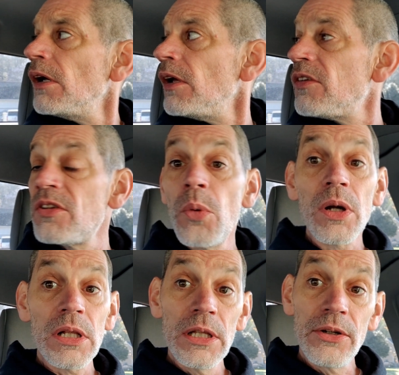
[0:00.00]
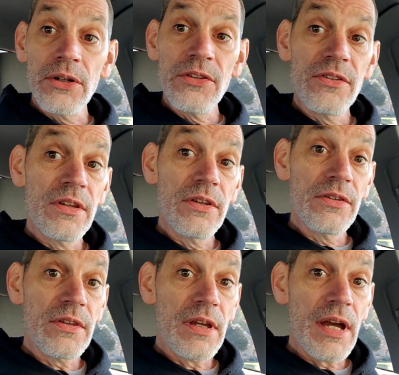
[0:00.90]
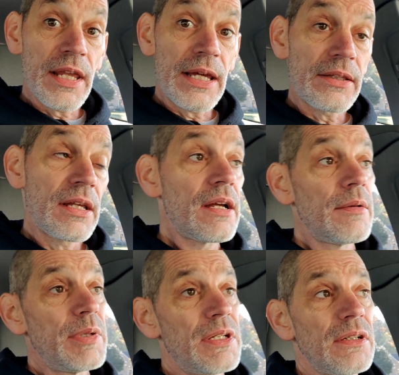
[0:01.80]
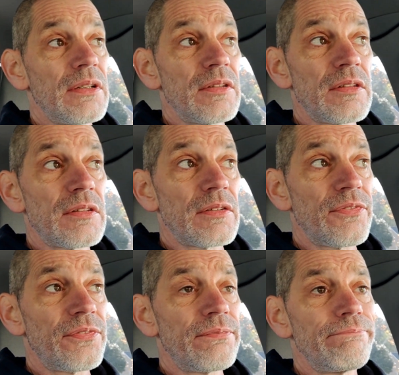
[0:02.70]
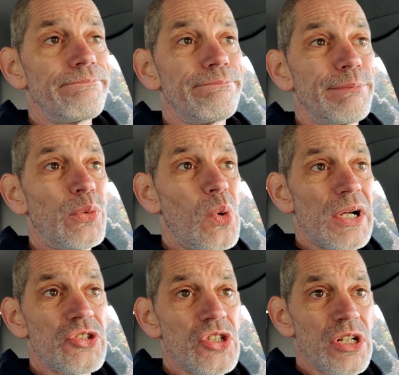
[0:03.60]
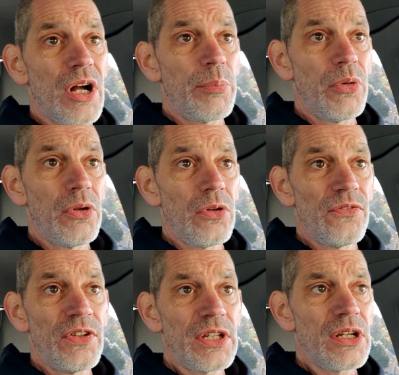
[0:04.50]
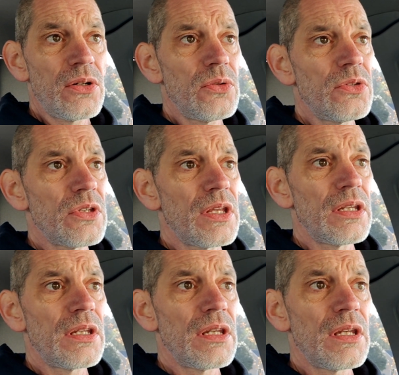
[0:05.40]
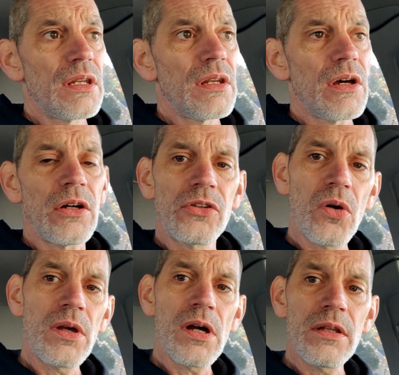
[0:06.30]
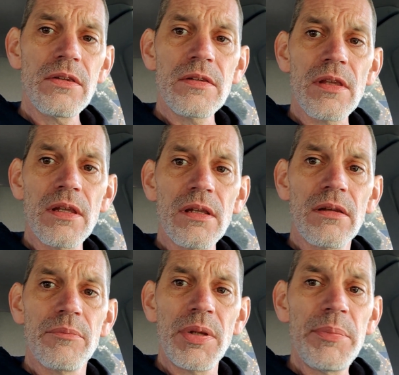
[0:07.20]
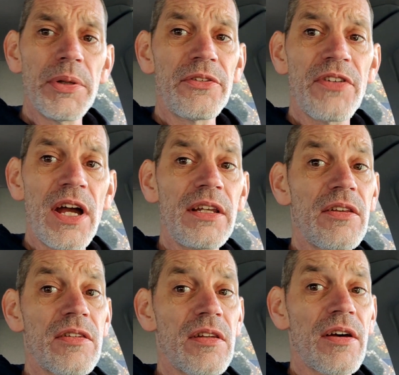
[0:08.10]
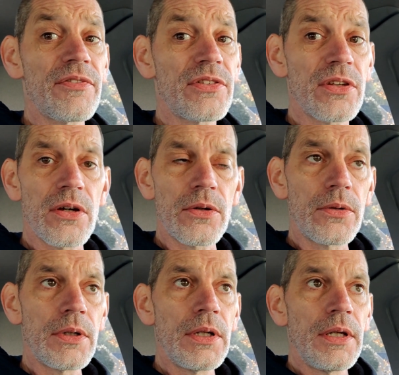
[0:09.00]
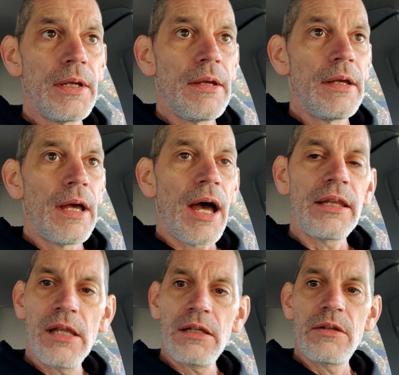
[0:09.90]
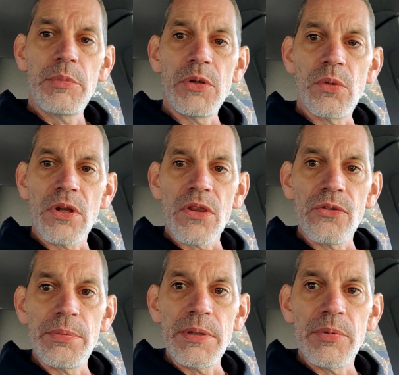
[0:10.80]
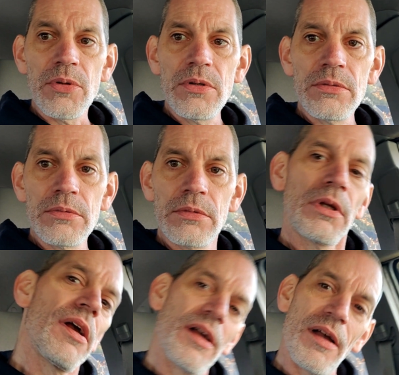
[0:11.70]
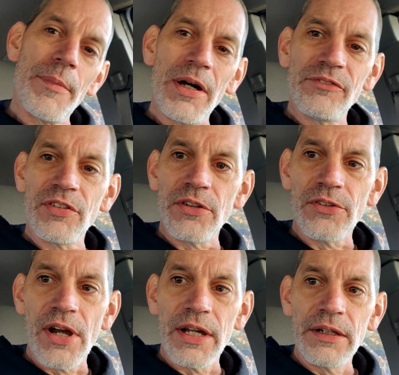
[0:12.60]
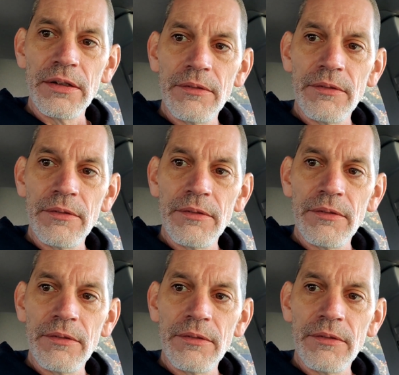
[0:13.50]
see what clearance deals they got out there because I've been watching a couple videos and toy hunts, and people are finding stuff. So I'd like to be one of those people. Come on for the ride.